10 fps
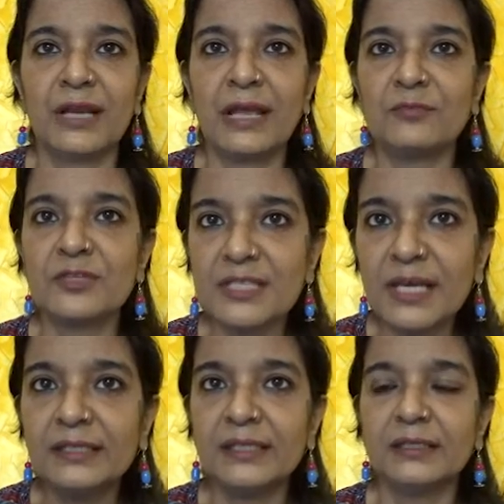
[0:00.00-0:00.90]
I am
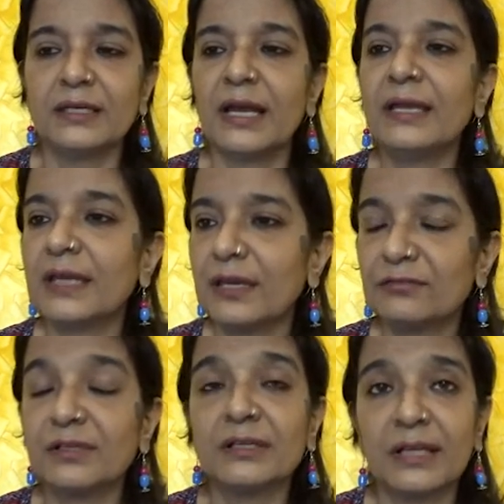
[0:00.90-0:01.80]
residing, I have
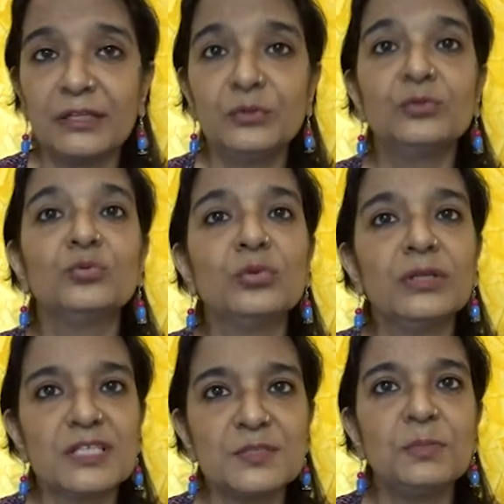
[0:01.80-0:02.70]
a right to
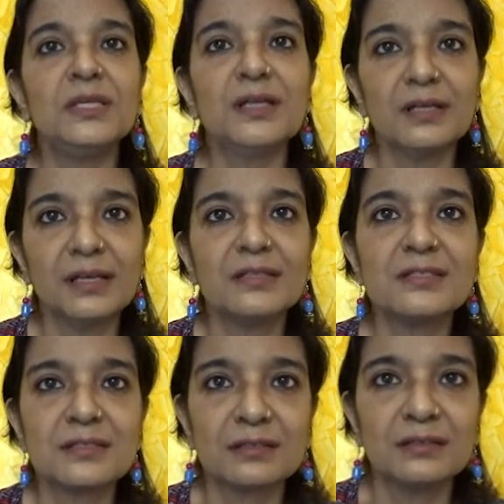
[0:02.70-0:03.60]
speak
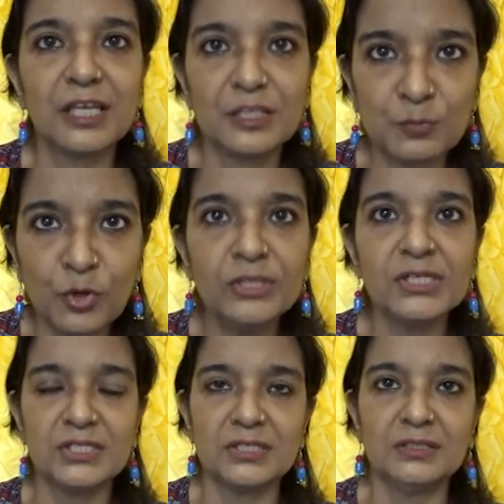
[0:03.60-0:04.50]
against the
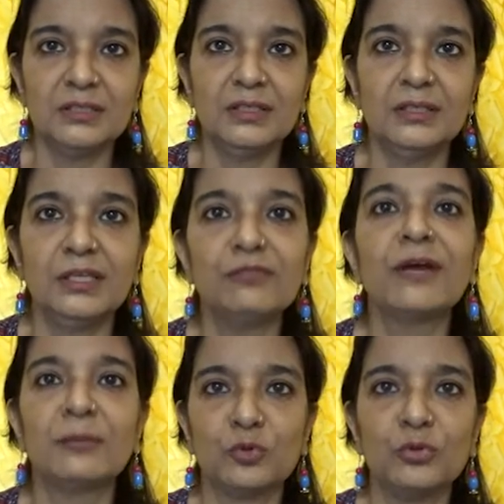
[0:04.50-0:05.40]
exploitation if
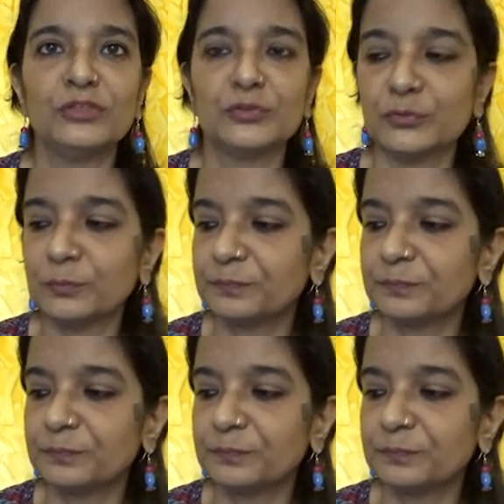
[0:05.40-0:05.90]
I am going through.